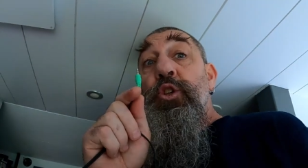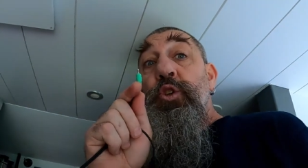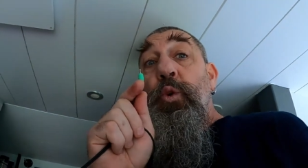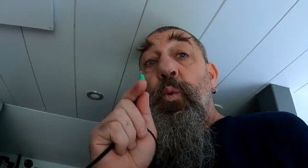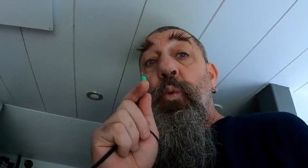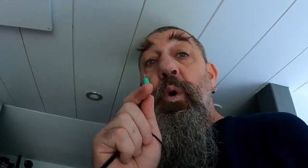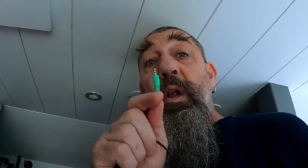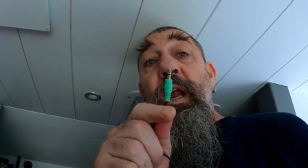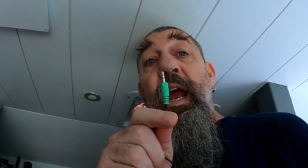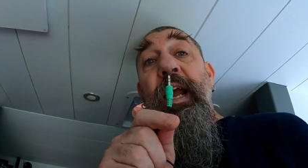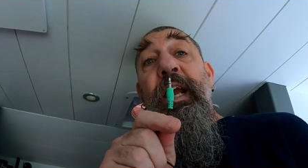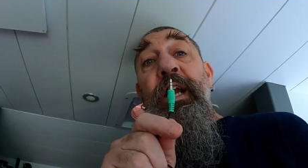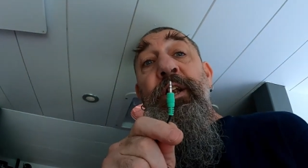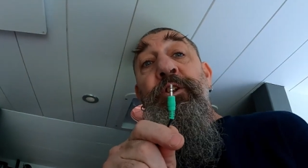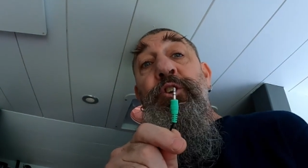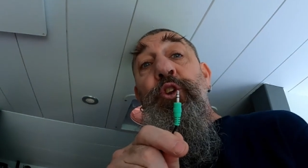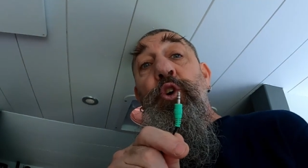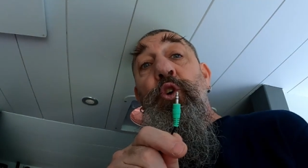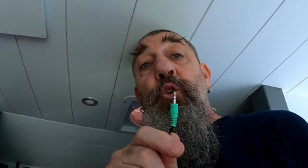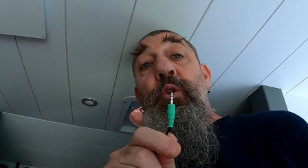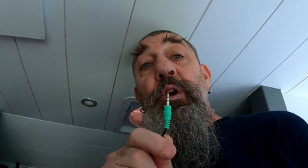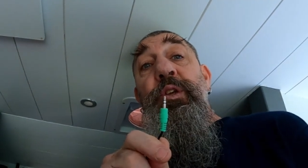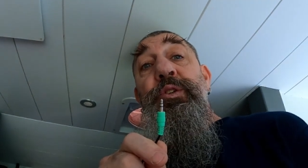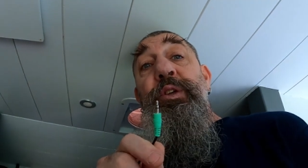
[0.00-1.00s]
So what I can
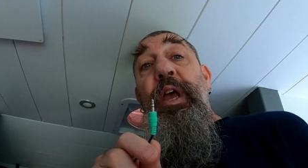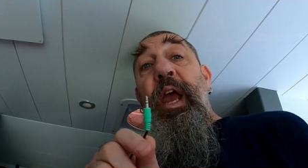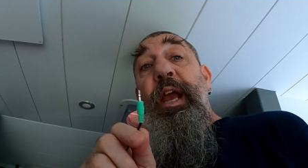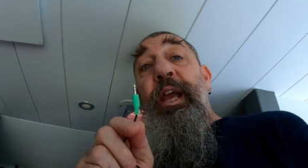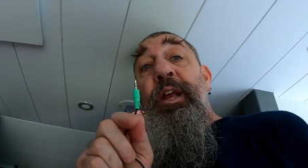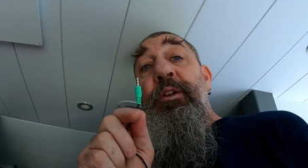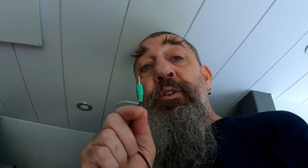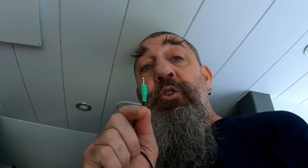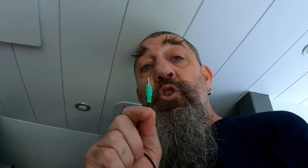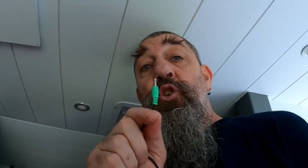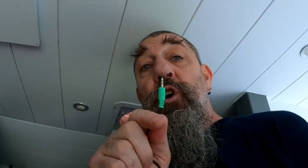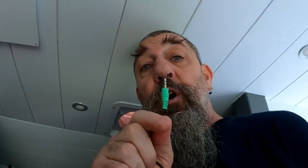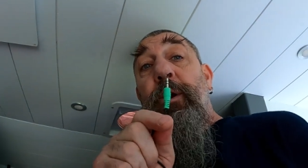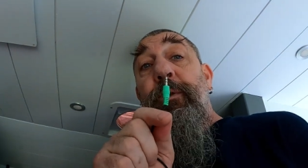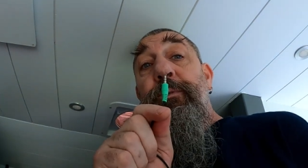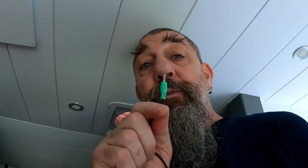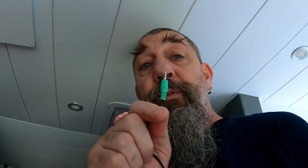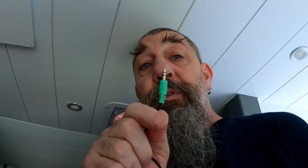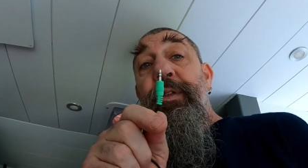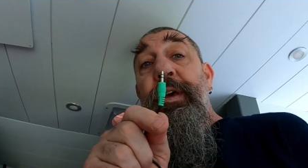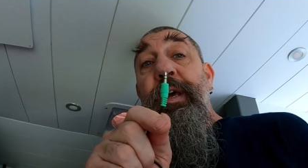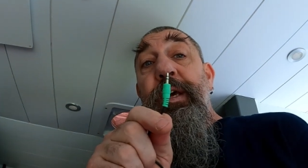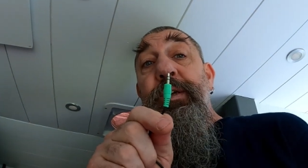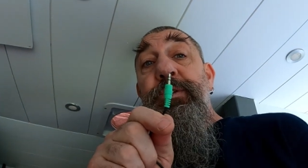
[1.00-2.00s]
do is I can hook
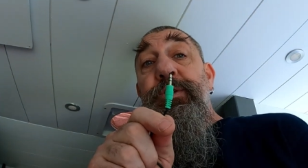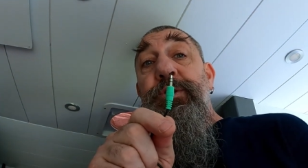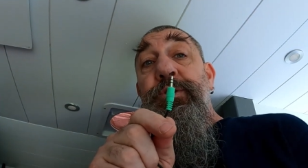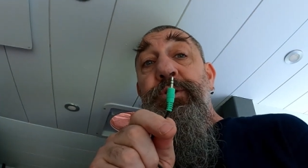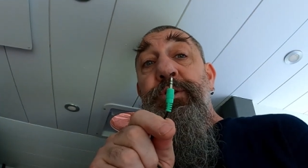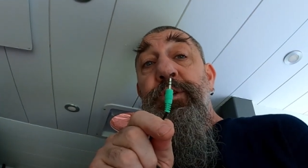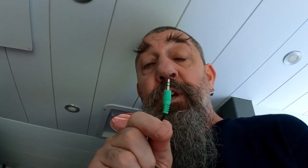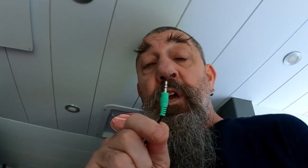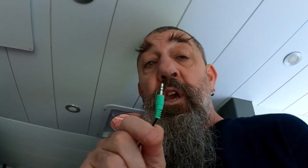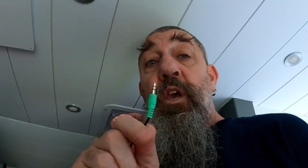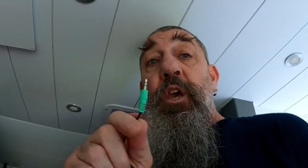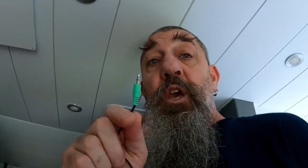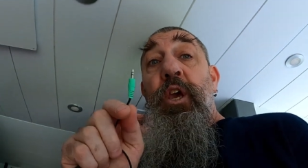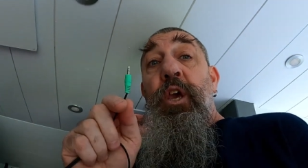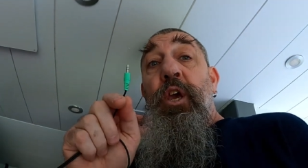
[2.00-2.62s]
this